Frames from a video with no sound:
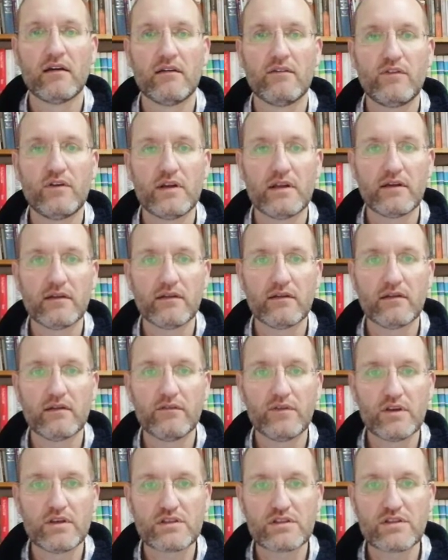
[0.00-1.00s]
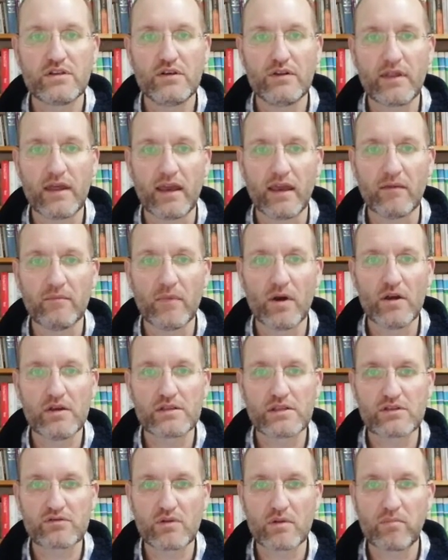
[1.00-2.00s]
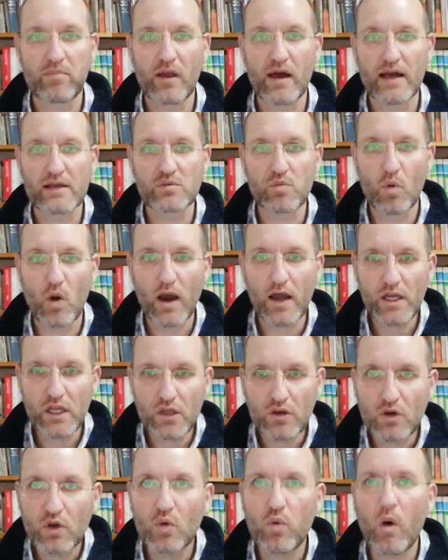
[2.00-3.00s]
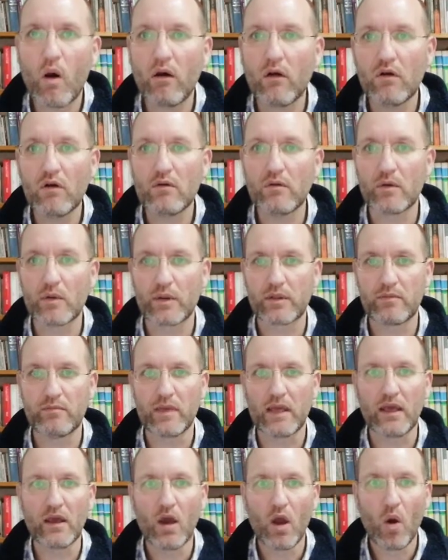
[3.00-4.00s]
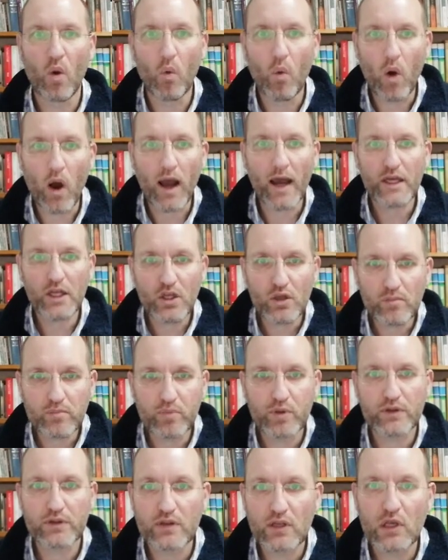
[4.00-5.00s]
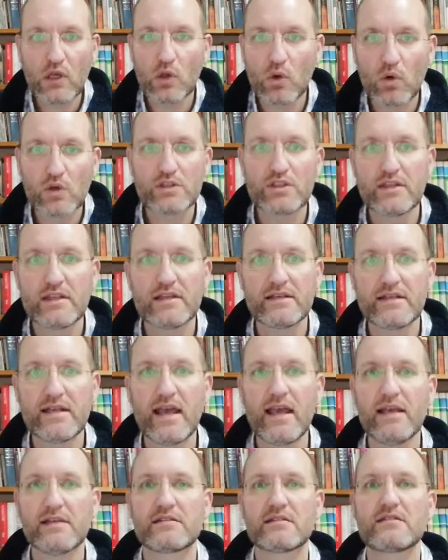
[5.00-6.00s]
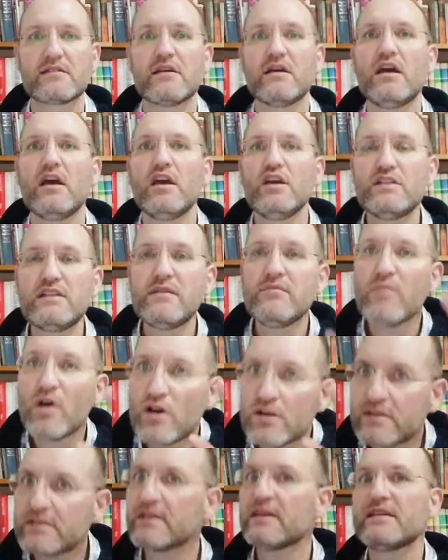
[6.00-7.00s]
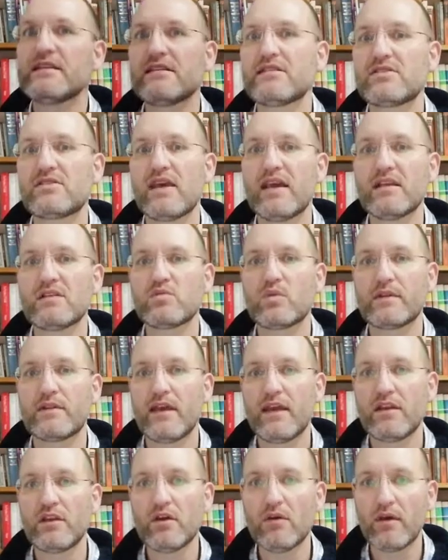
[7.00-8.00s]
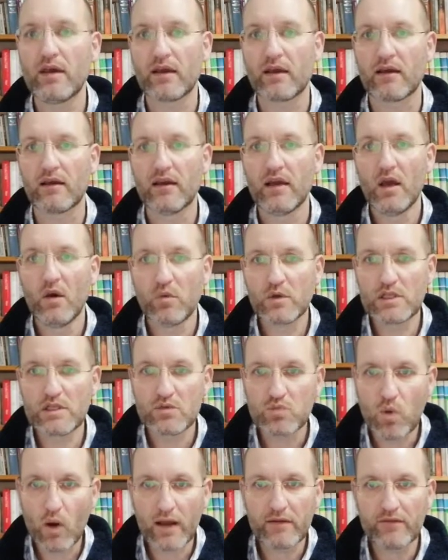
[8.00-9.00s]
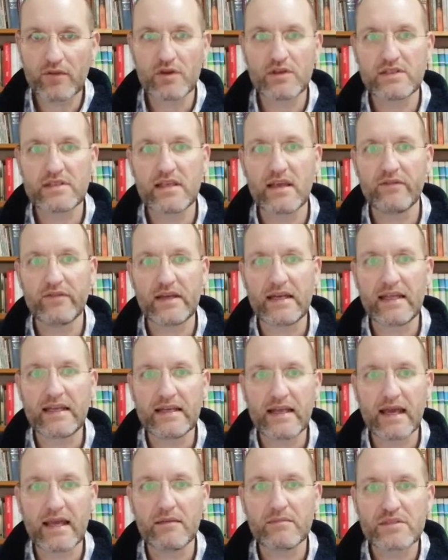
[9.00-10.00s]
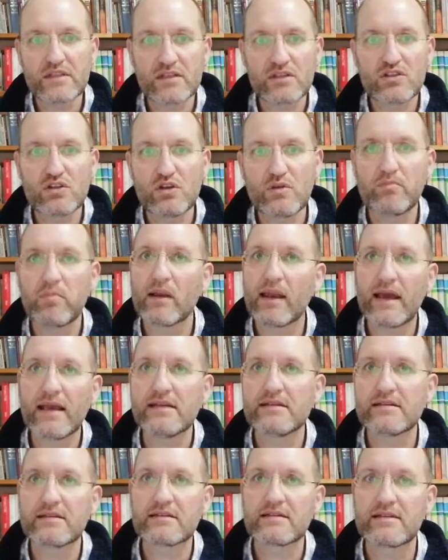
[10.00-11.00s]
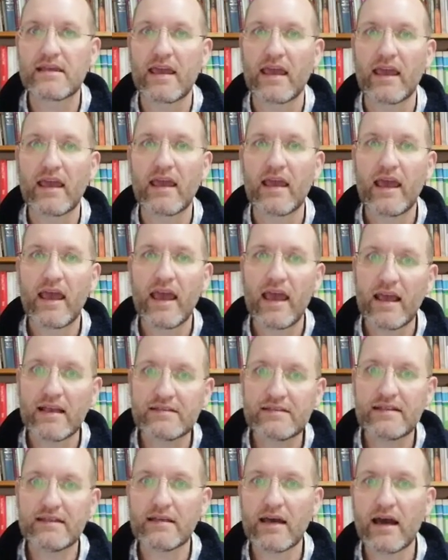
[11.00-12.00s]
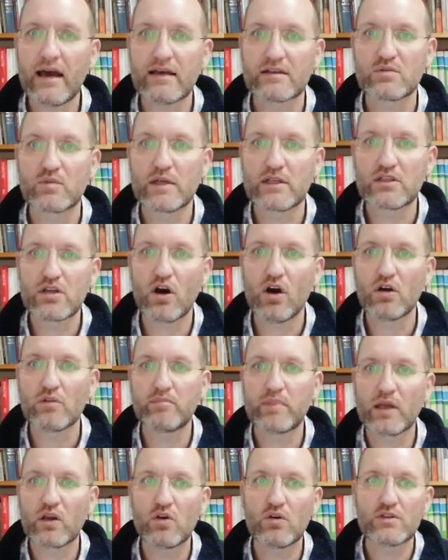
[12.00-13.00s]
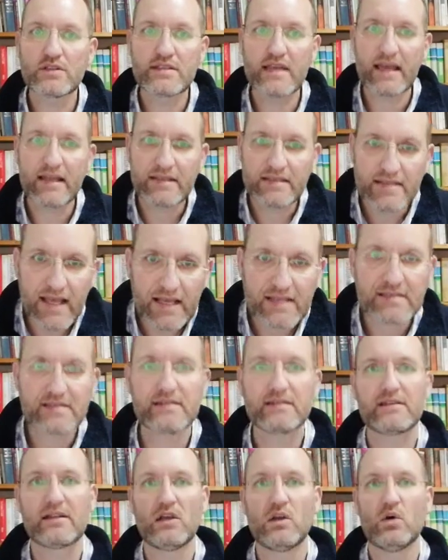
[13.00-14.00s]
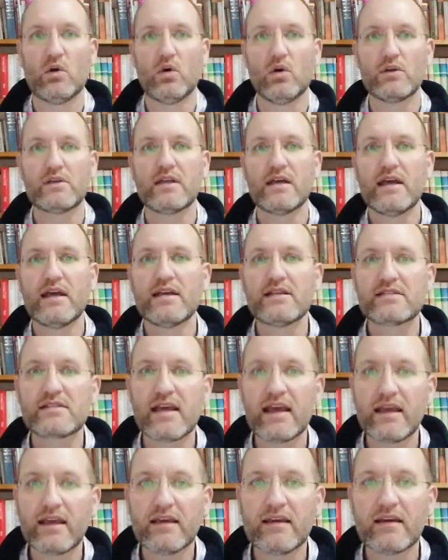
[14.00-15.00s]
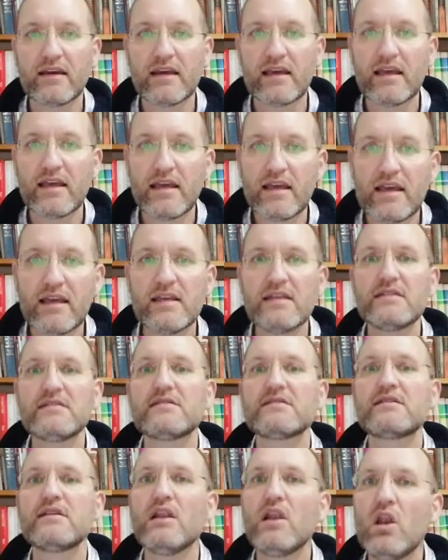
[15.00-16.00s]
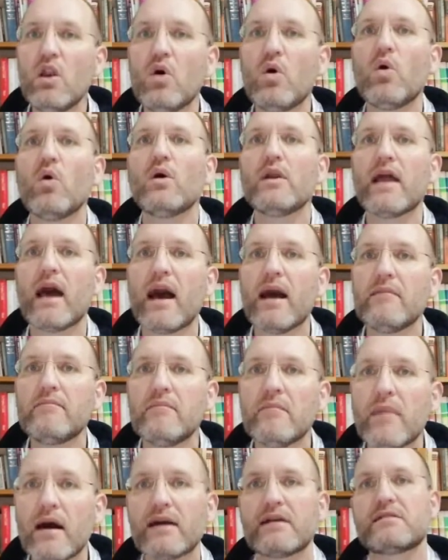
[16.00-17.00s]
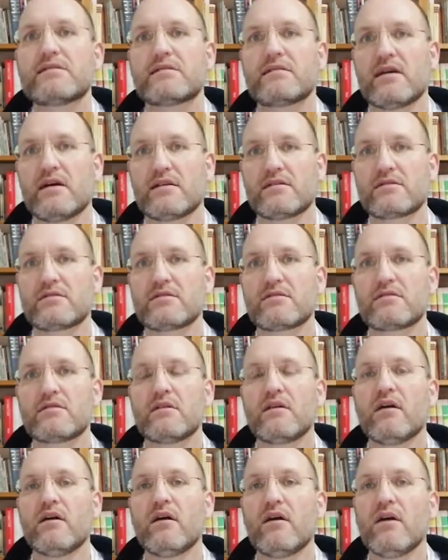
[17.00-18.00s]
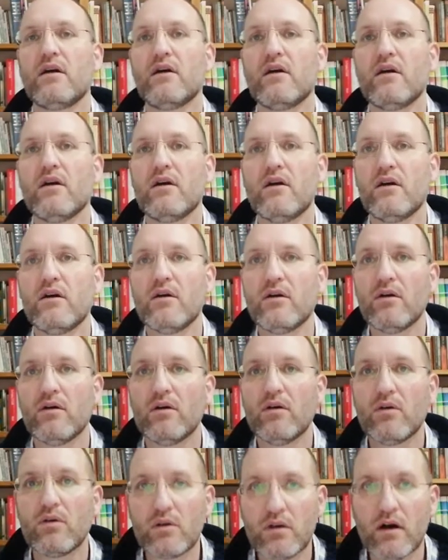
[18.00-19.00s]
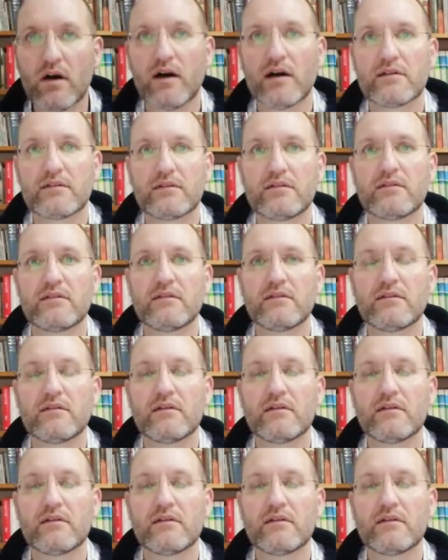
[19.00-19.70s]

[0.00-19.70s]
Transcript: For in verse 2 there, Moses replies, Why do you quarrel with me? Why do you put the Lord to the test? See, Moses understands what they're doing, which is why in verse 7 he names the two places there as he does. We're told because they tested the Lord, saying, Is the Lord amongst us or not?